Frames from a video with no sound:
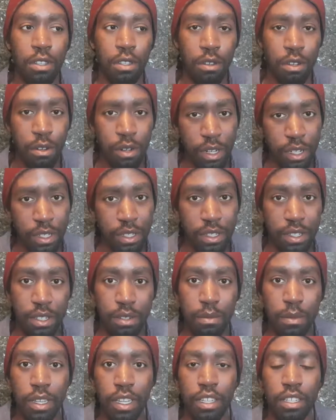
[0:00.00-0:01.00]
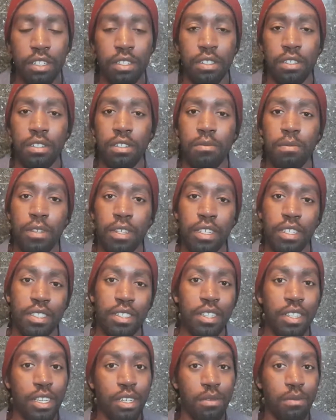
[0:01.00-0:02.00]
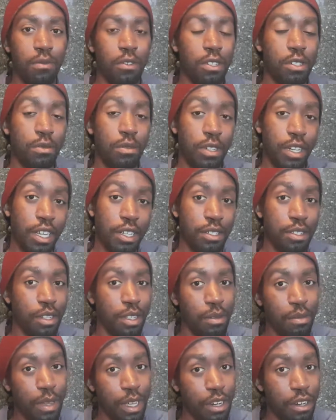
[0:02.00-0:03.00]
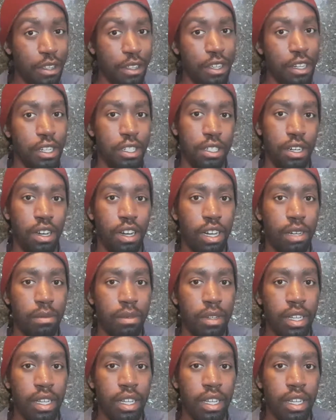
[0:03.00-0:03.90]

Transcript: Though careers, to me, should be something much more nicer and better than a job.